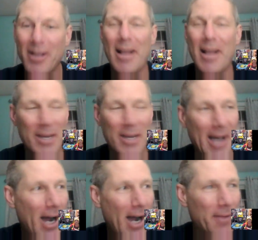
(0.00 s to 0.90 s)
But
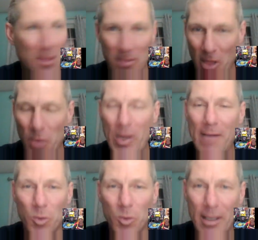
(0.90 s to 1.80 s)
the three of us
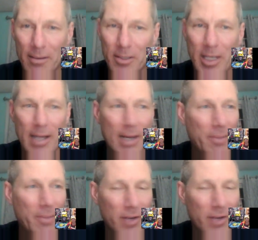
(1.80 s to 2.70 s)
will stand up in
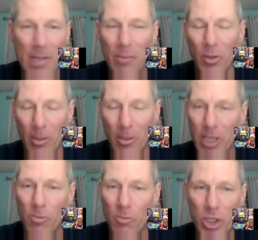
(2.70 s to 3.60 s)
front of people, and
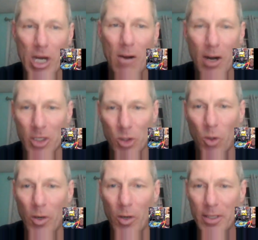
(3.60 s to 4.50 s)
we share our
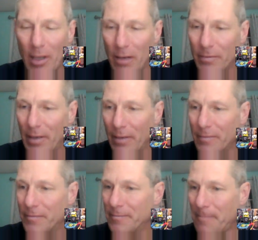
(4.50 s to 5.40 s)
stories of
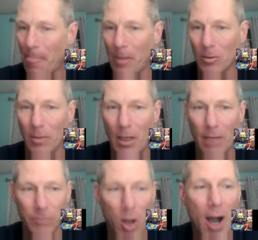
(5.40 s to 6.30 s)

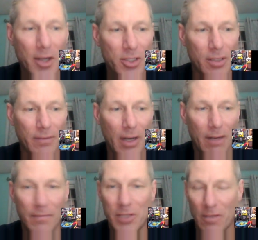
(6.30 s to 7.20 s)
loss,
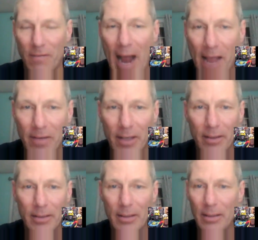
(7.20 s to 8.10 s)
of surviving,
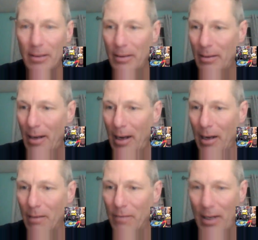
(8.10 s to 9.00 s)

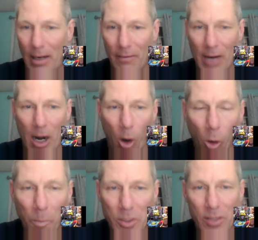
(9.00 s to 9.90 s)
of our
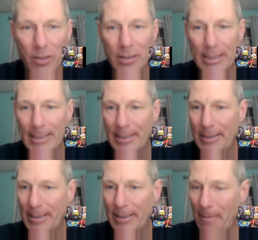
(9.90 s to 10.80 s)
hopes.
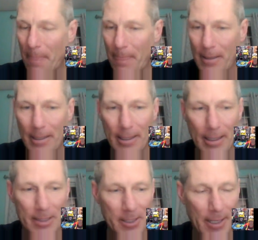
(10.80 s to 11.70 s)

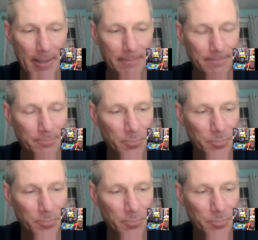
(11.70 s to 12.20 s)
It's the